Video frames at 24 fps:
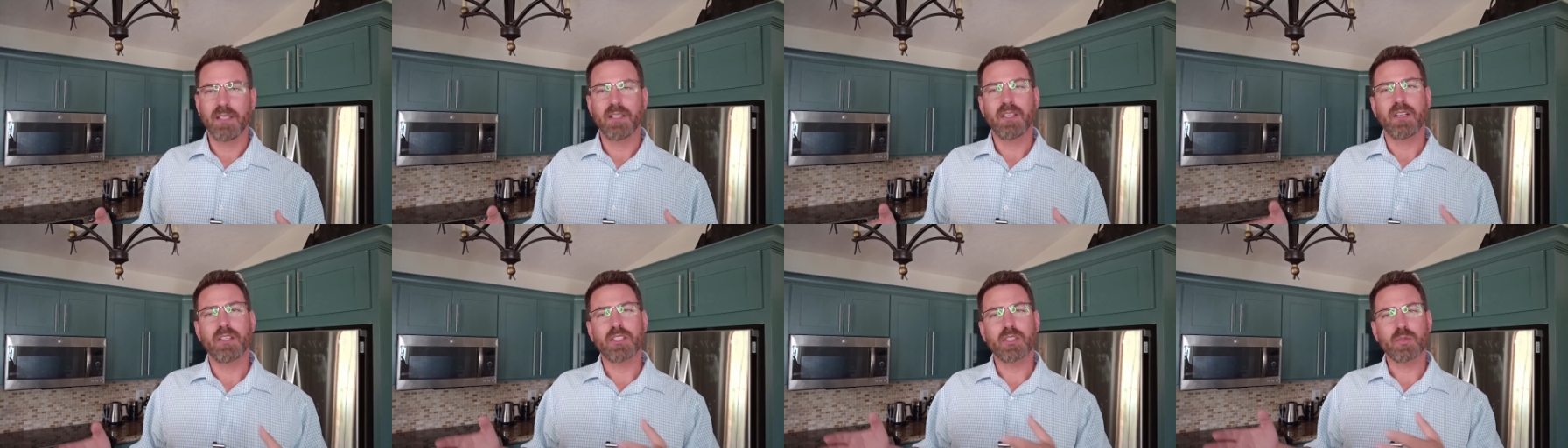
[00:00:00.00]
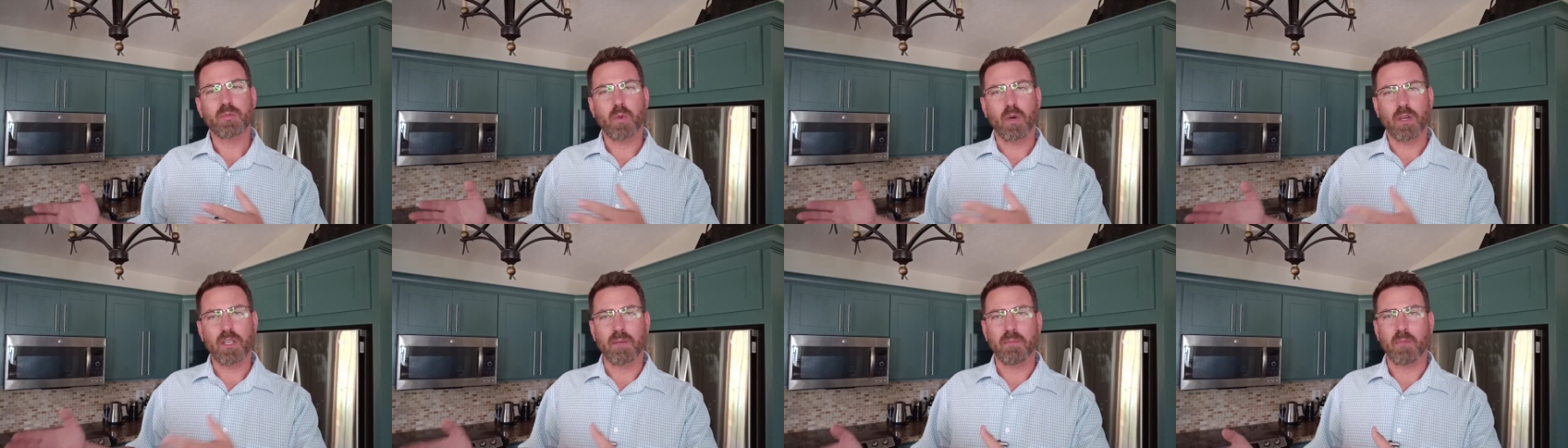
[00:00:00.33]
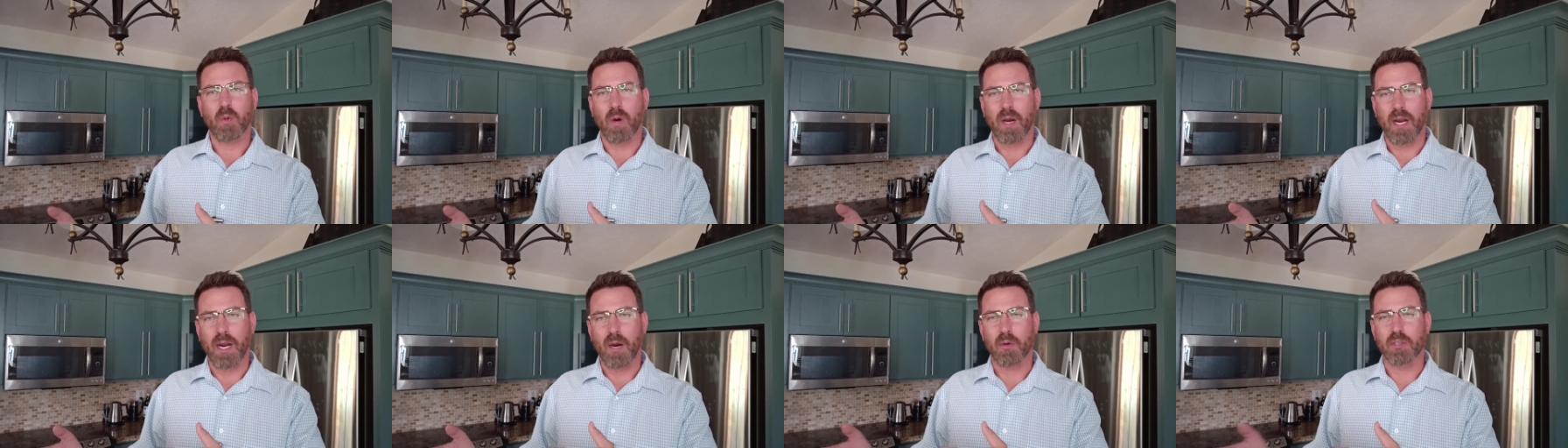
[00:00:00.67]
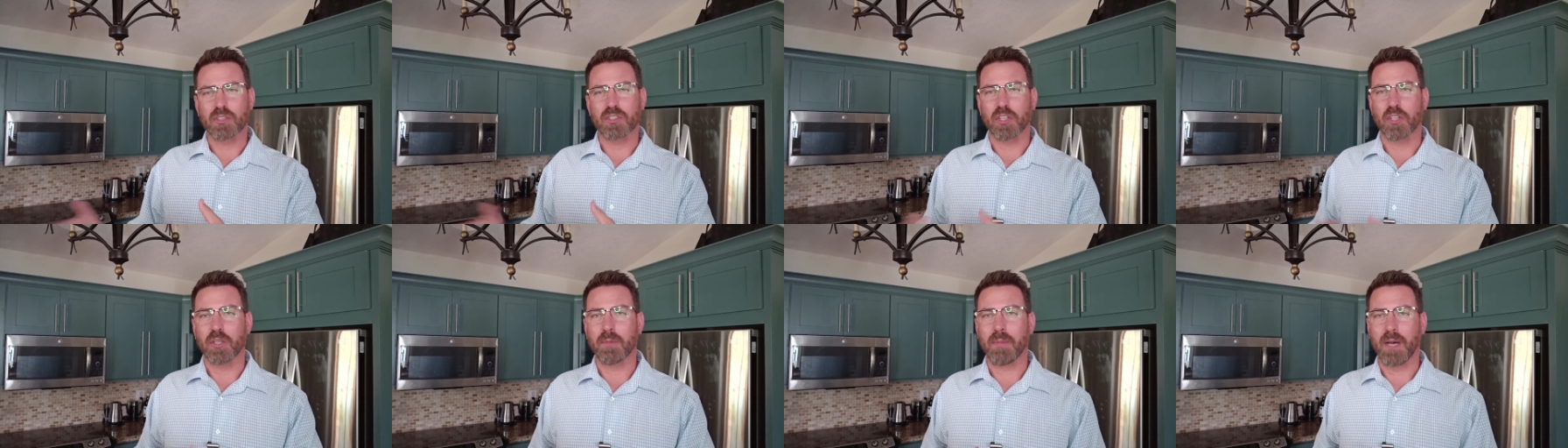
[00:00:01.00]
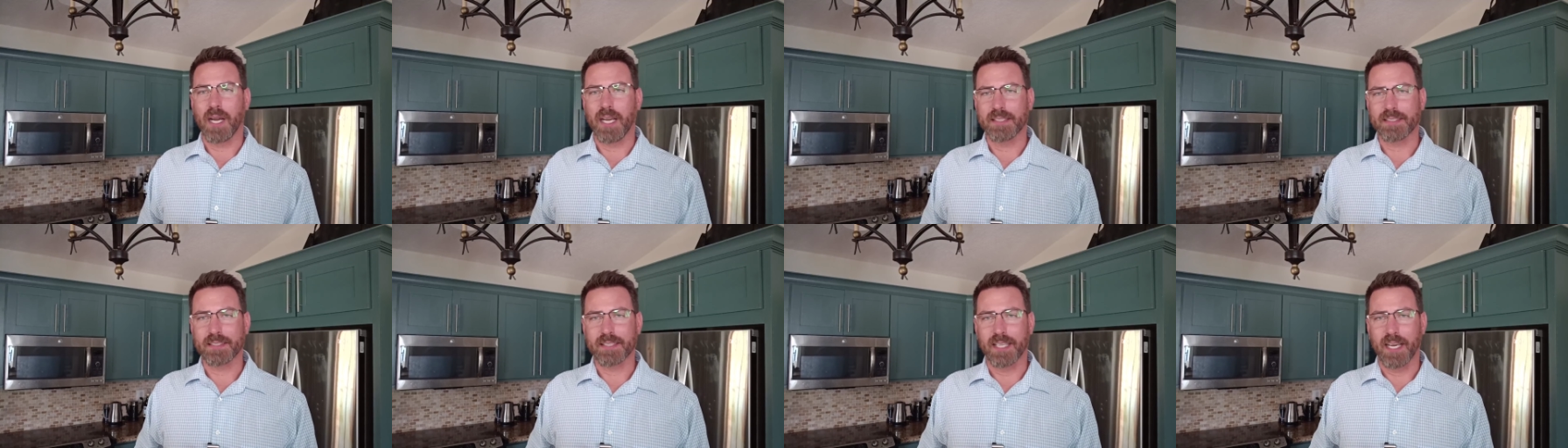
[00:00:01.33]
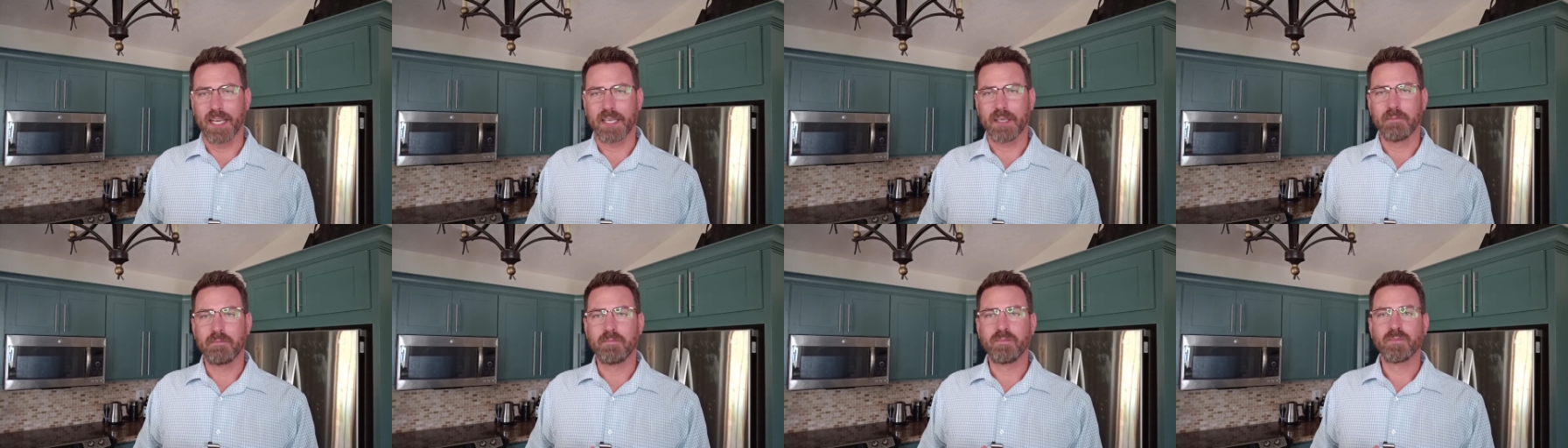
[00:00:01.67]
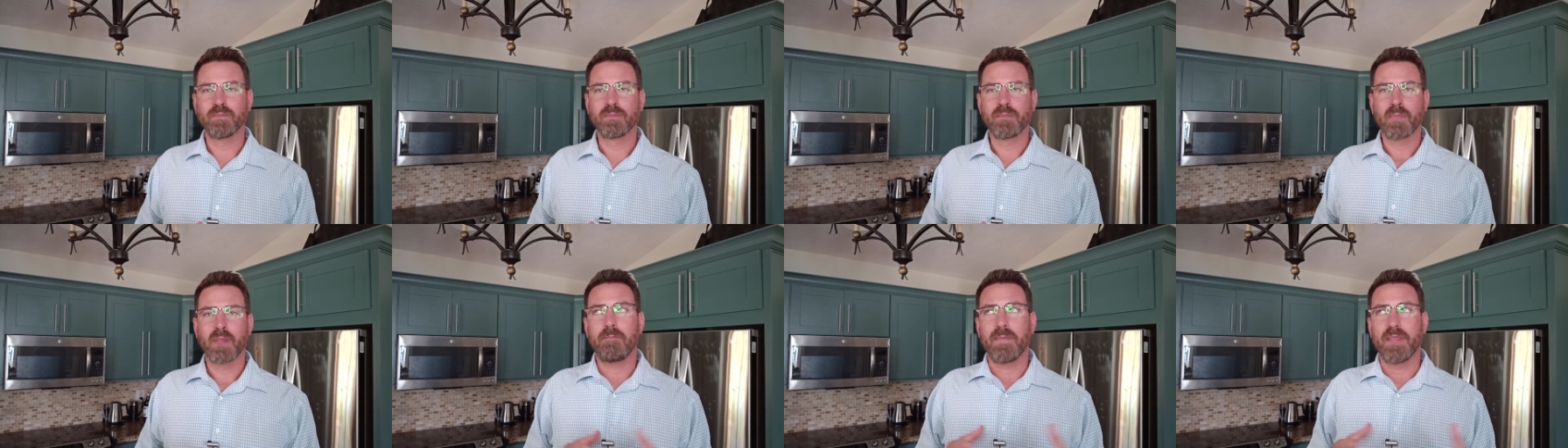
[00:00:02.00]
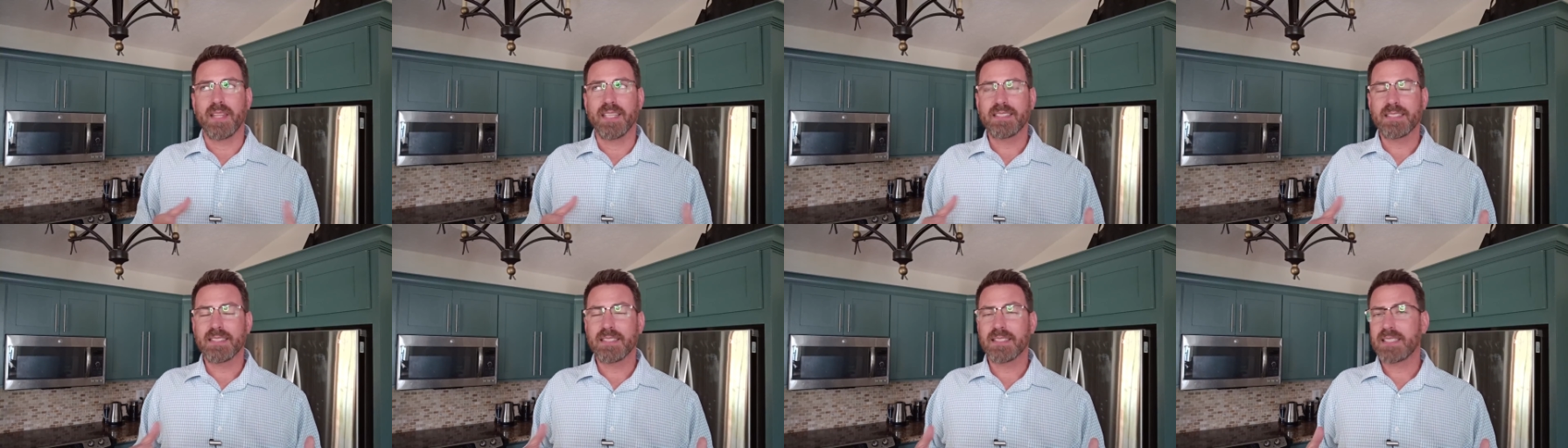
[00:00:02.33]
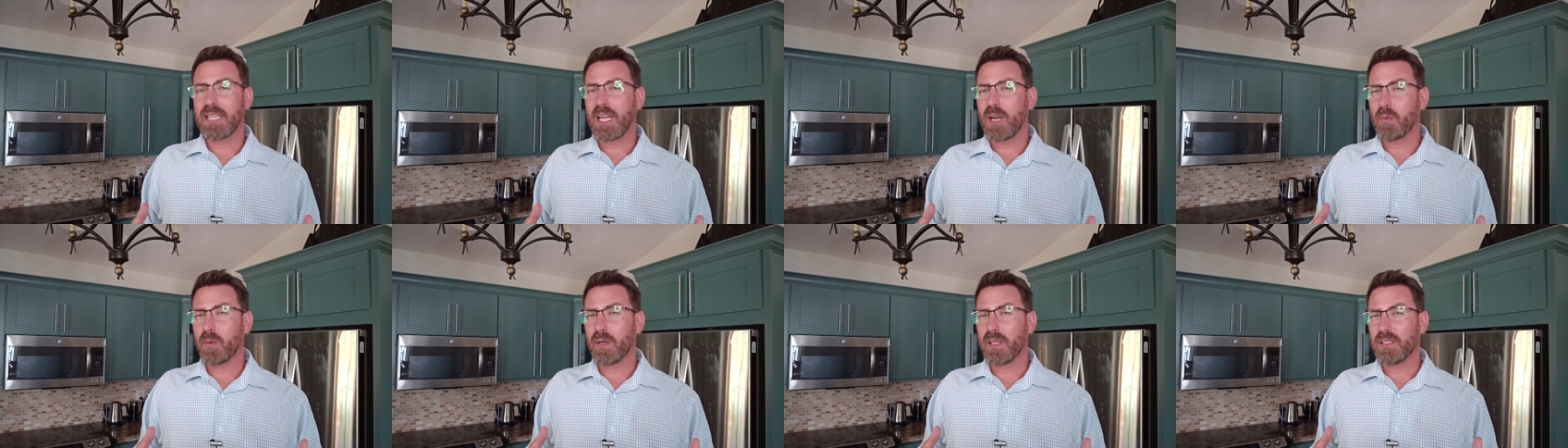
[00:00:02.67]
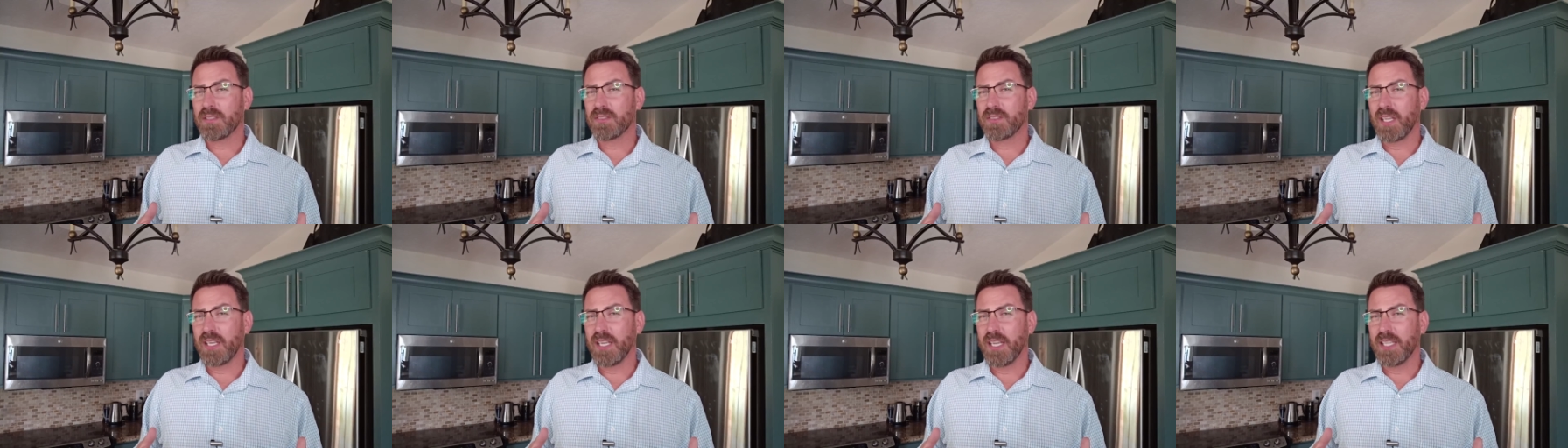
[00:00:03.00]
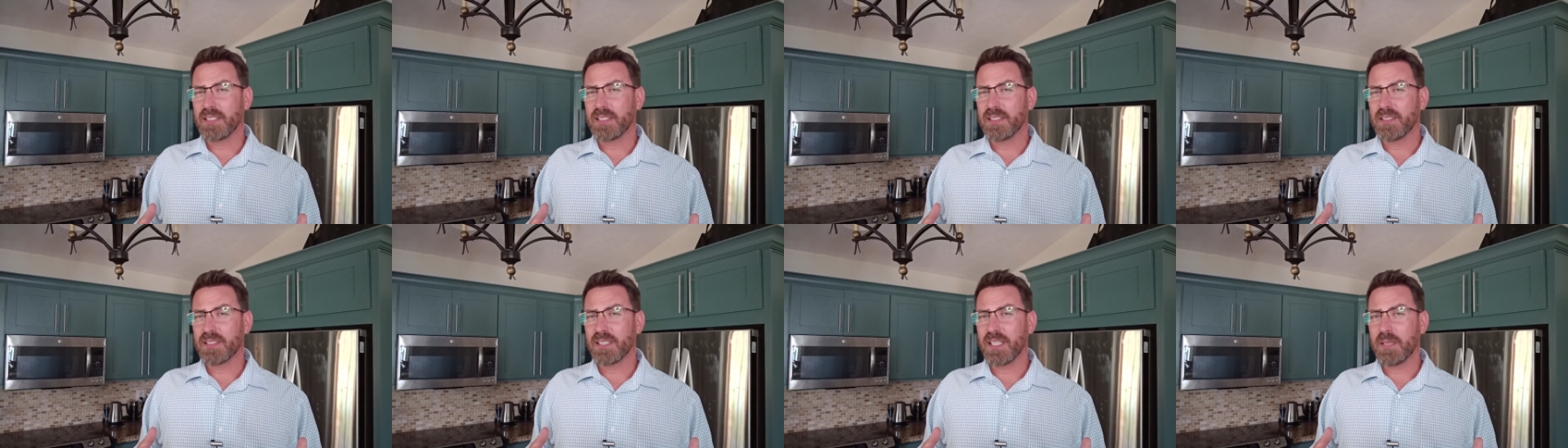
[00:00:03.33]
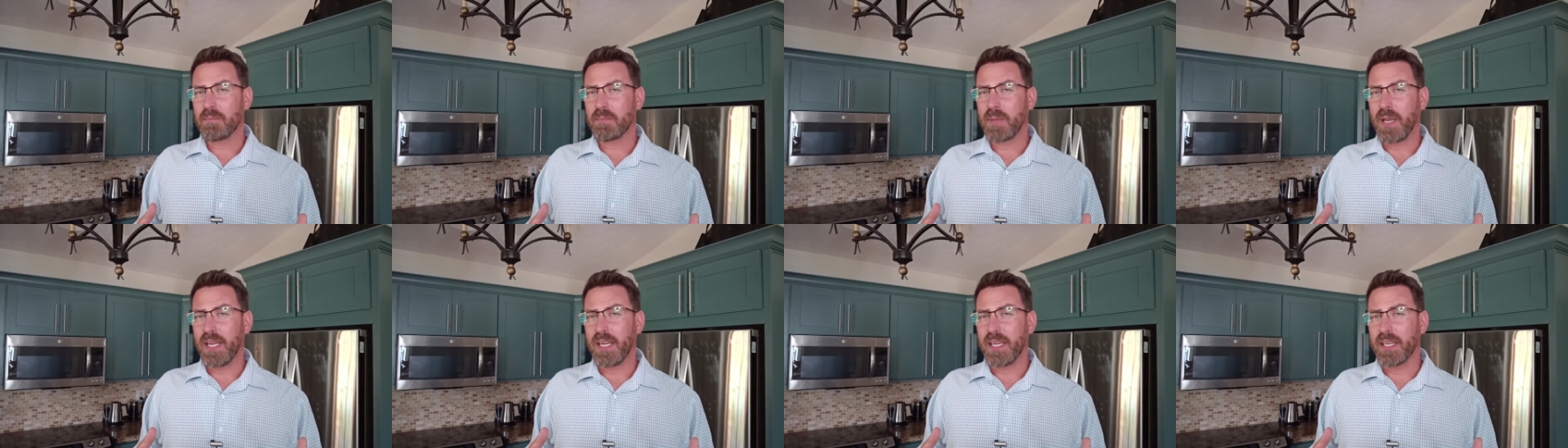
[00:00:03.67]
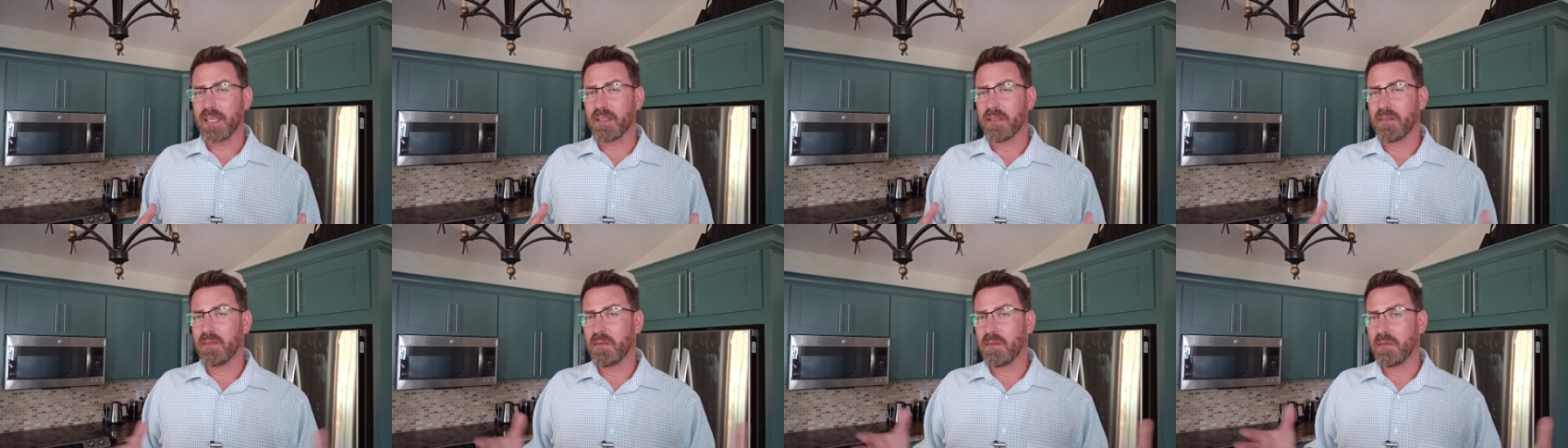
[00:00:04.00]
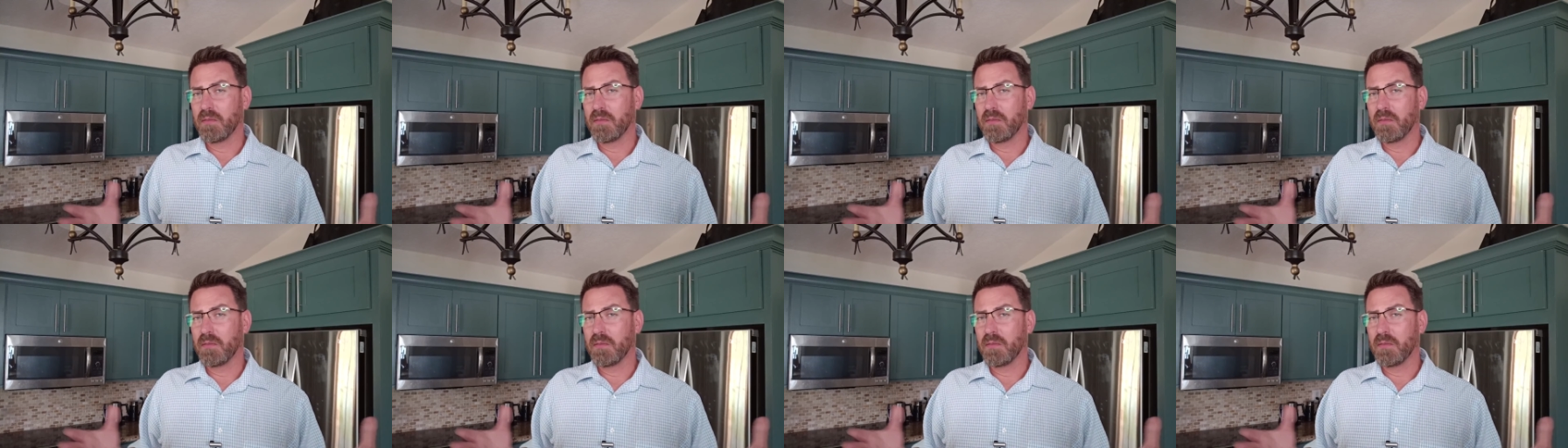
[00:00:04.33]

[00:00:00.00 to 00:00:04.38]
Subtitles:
They're just working more hours on the buy side. This is how real estate agents get paid.